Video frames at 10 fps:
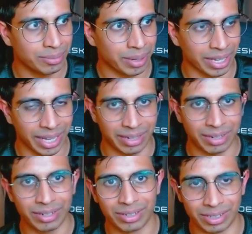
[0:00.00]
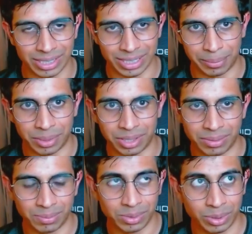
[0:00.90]
by Antler in December
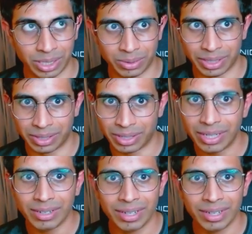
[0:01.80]
2023,